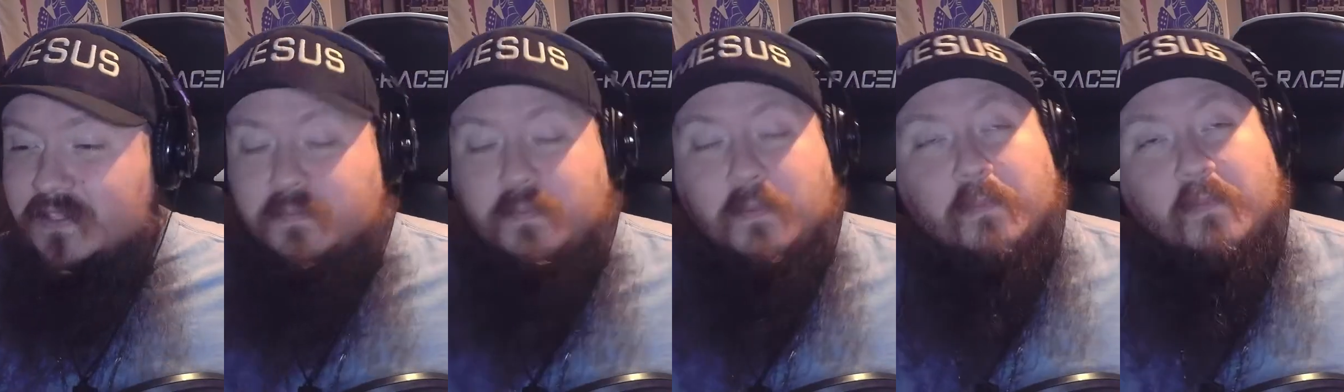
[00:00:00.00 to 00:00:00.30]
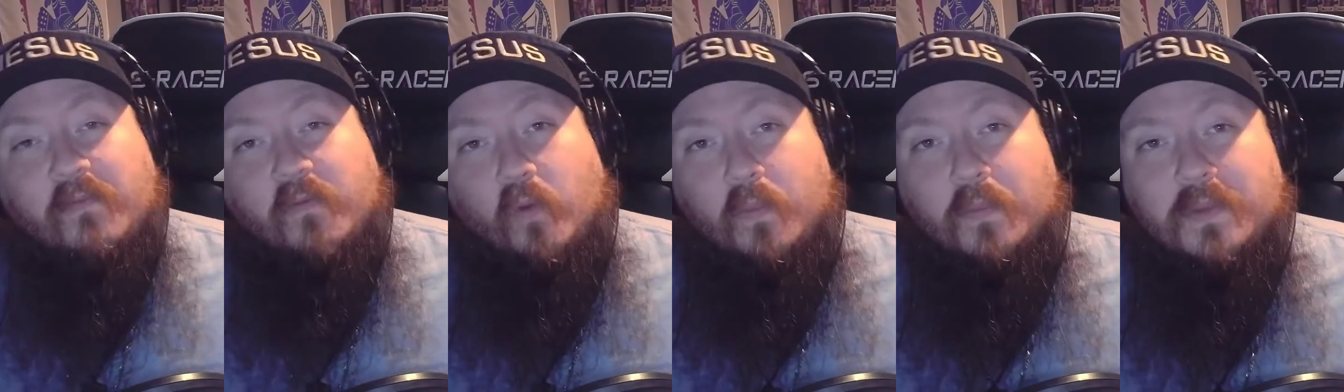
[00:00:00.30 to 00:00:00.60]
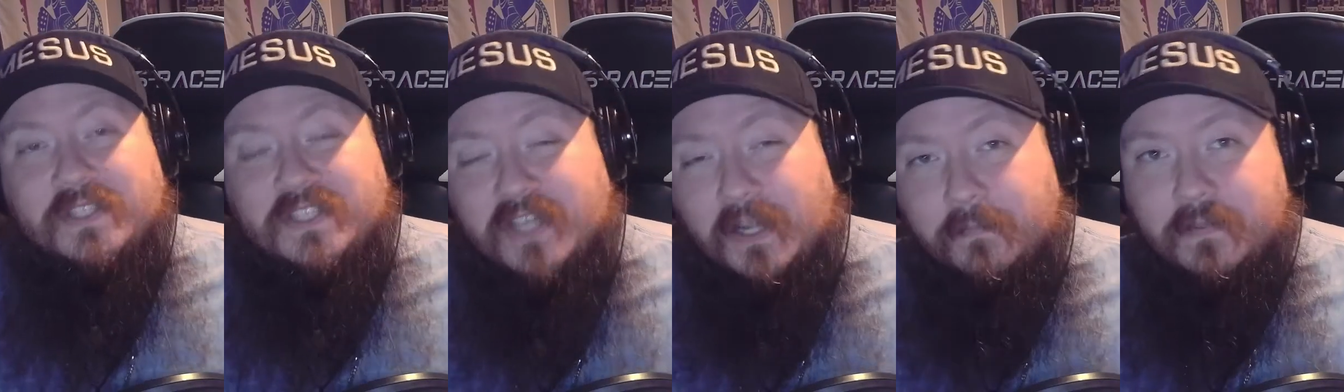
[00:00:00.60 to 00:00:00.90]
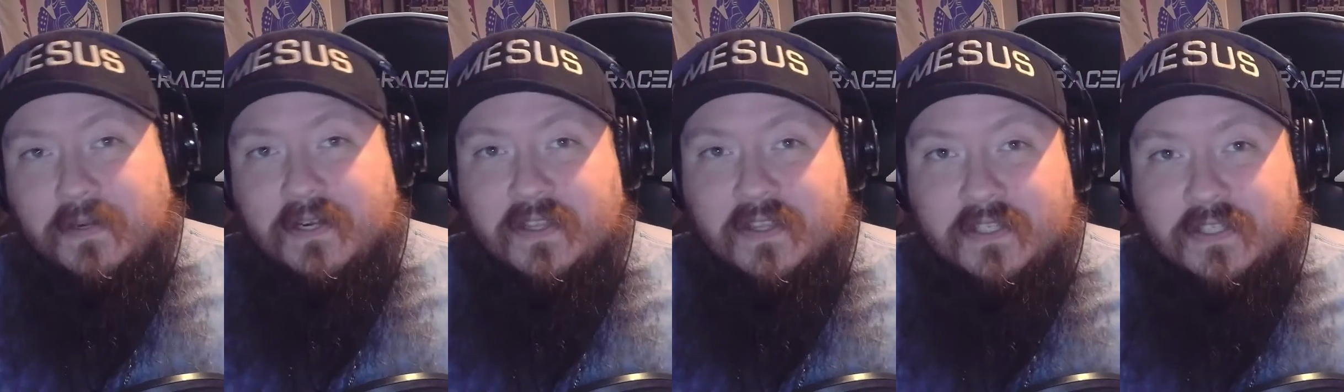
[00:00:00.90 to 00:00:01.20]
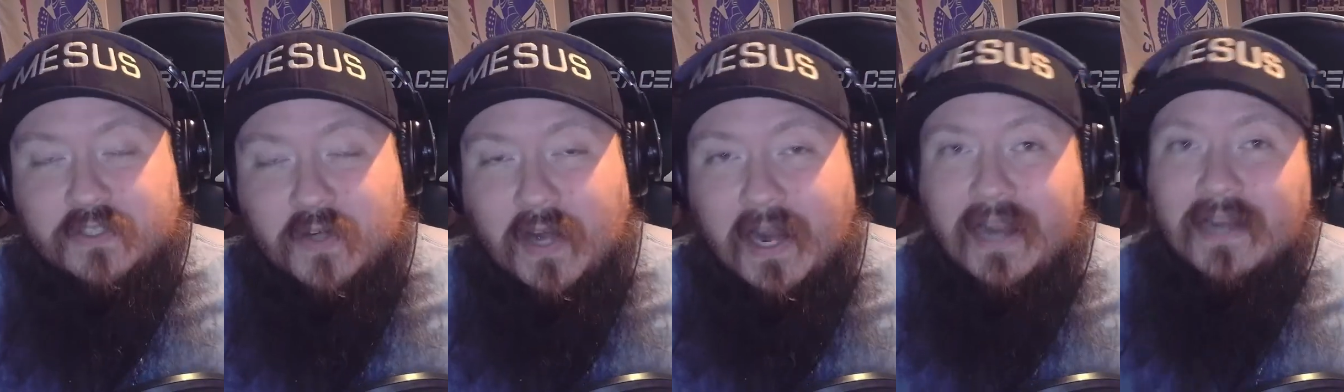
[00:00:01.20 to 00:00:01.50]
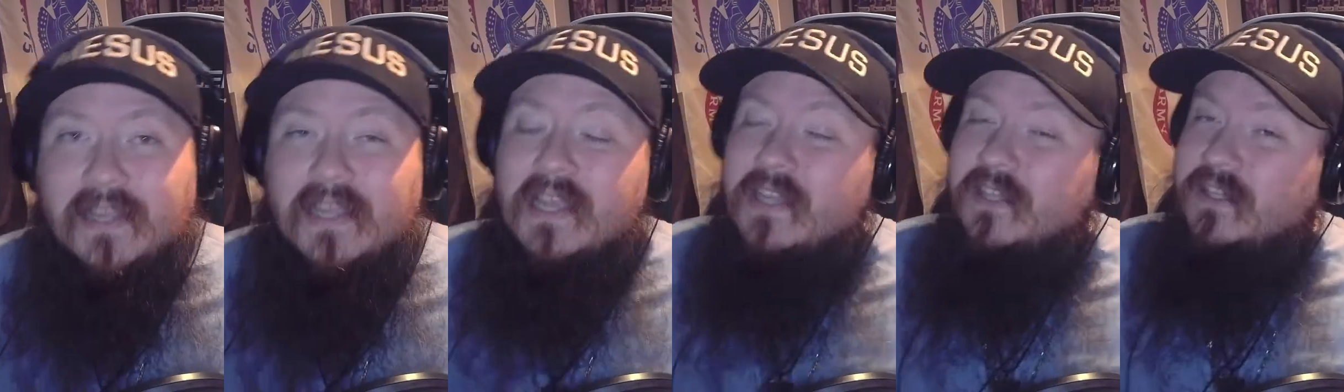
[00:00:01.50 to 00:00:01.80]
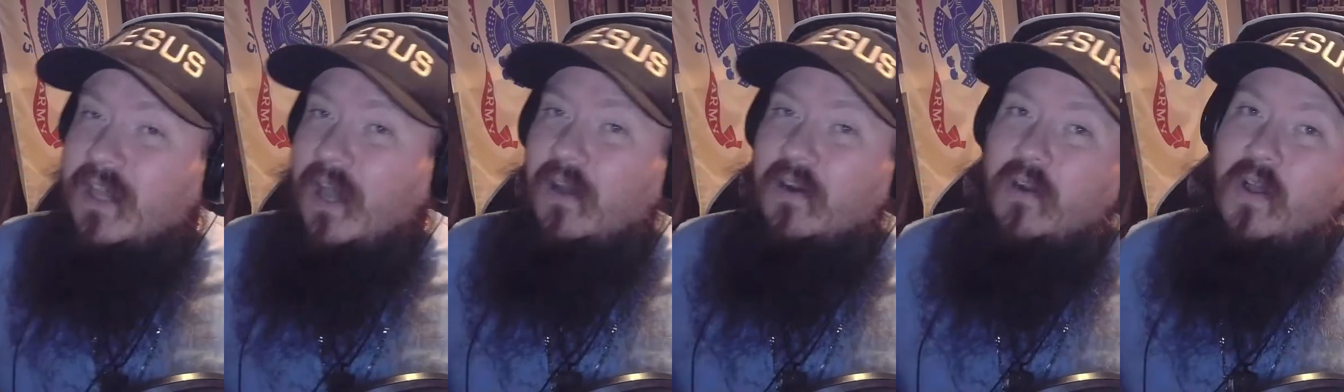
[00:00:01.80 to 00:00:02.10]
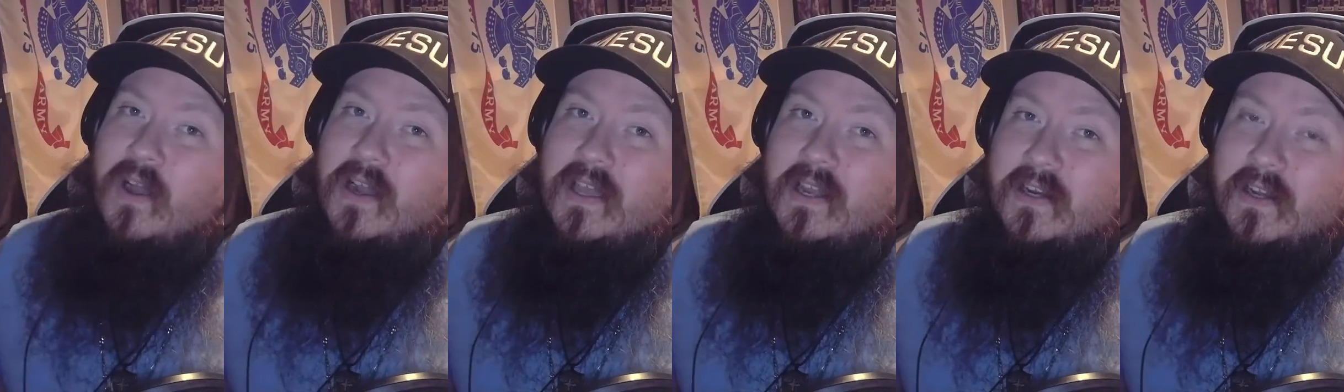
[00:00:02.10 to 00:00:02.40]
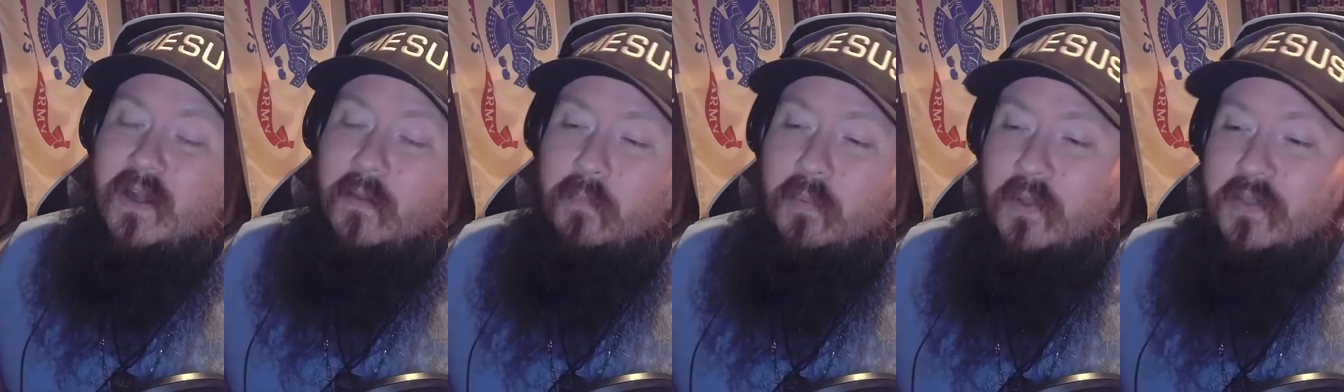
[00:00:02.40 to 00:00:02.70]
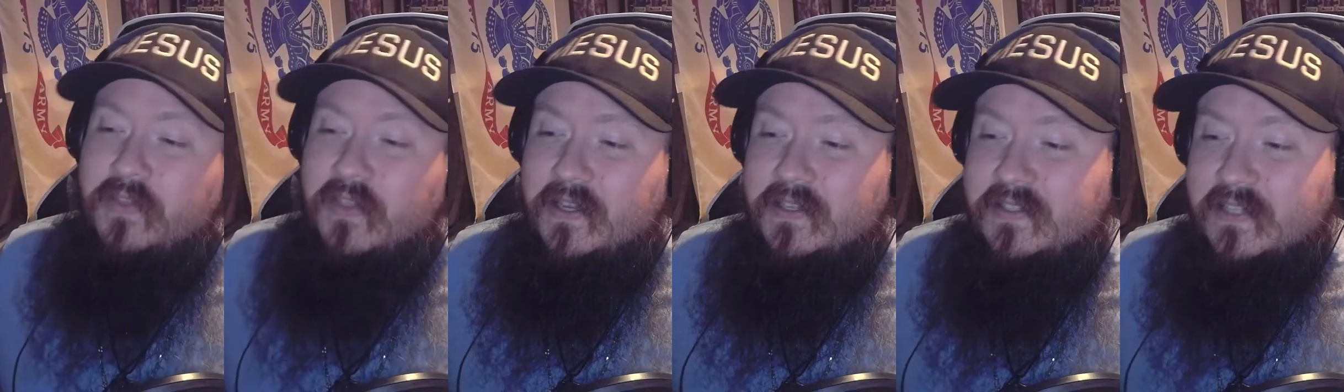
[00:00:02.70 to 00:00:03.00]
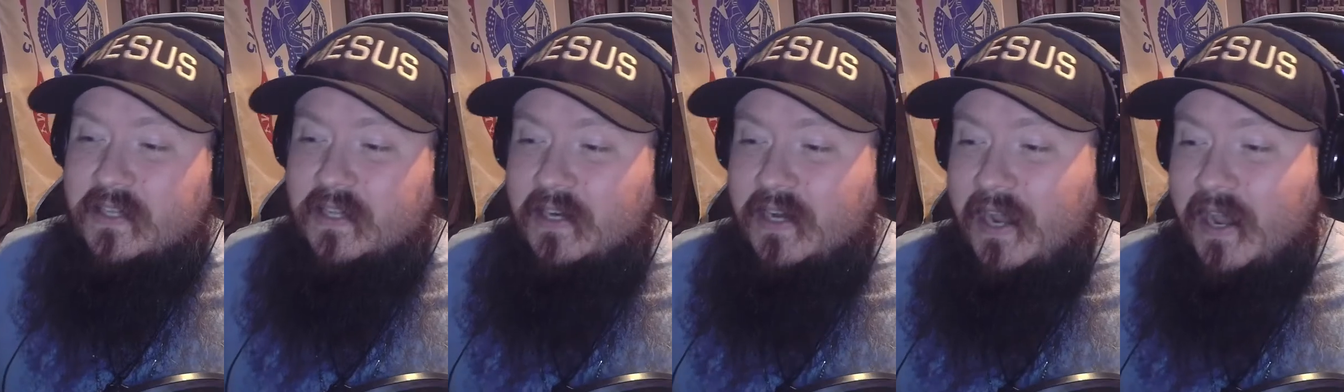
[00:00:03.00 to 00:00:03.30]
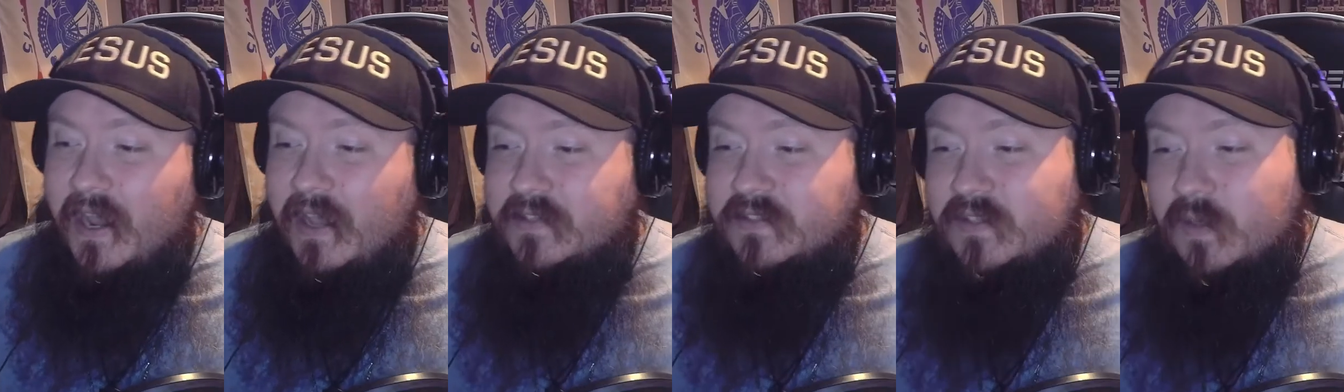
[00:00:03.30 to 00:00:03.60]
But before we jump into the track, y'all know I got a couple of things I gotta ask.